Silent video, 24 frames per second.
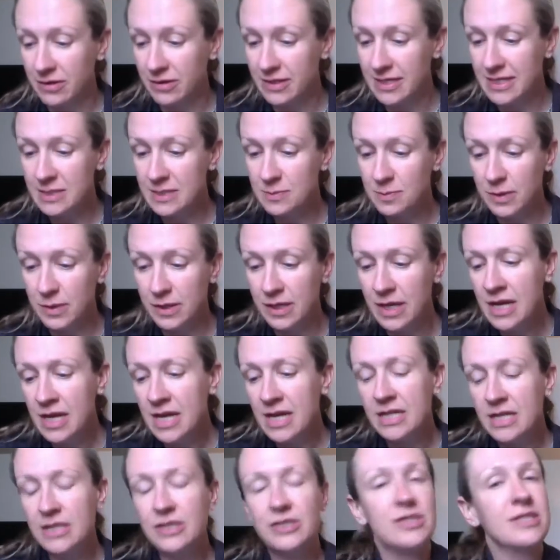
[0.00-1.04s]
And this book
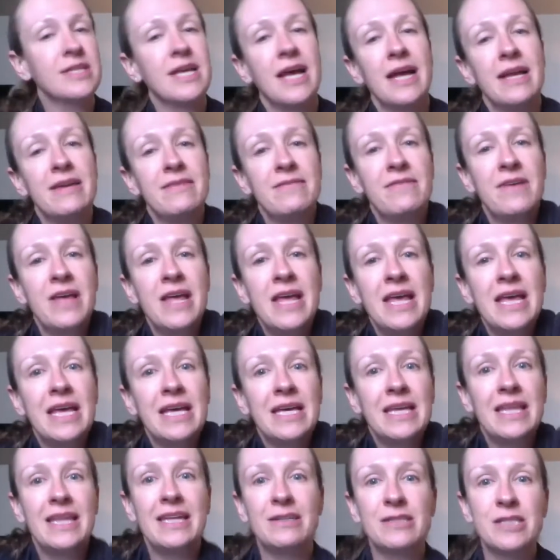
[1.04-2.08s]
just kind of
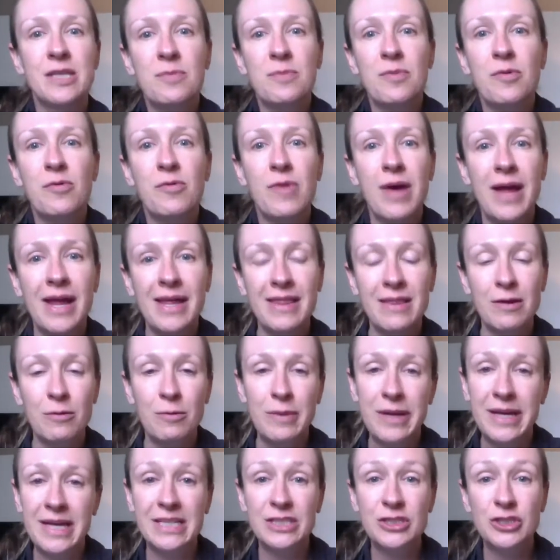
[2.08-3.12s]
clears up a way that
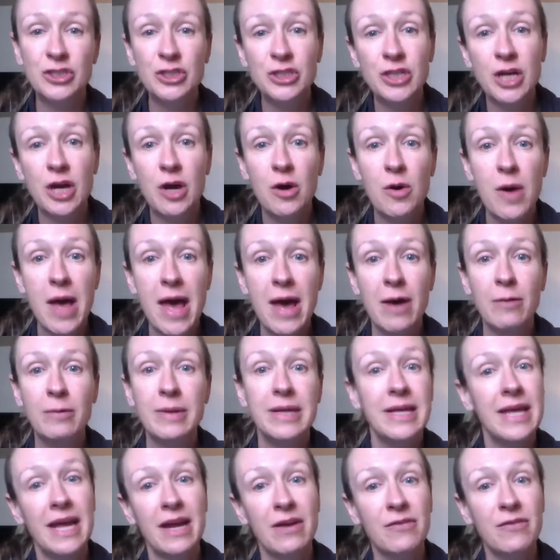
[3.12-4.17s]
we can show how we
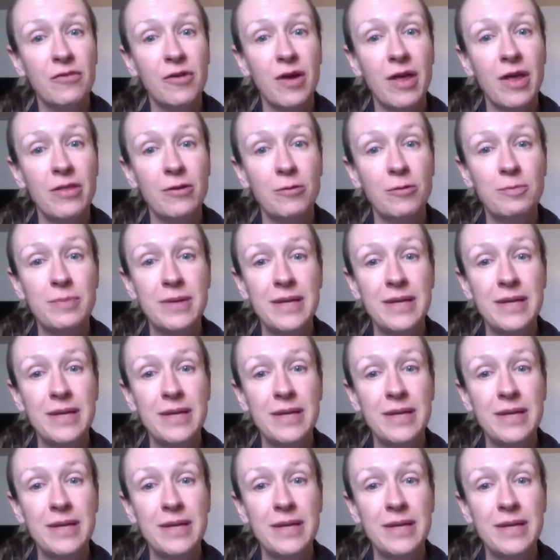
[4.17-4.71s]
care for other